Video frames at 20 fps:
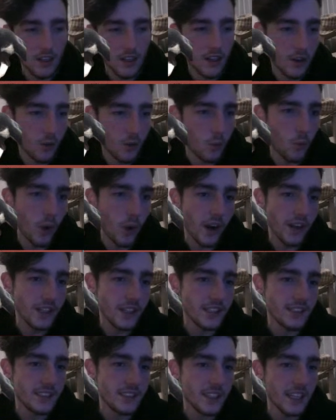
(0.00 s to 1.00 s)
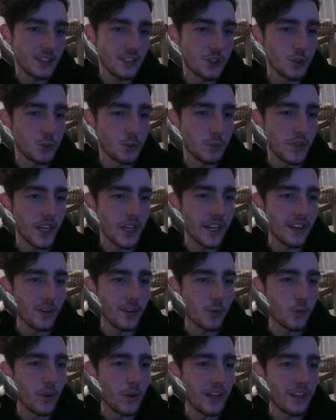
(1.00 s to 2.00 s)
Where is the actual player?
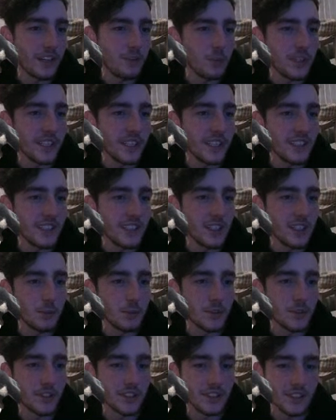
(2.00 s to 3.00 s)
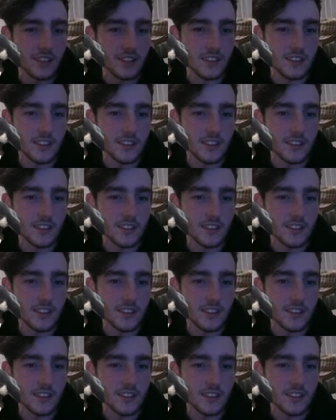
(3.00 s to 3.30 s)
Where did we get teleported to?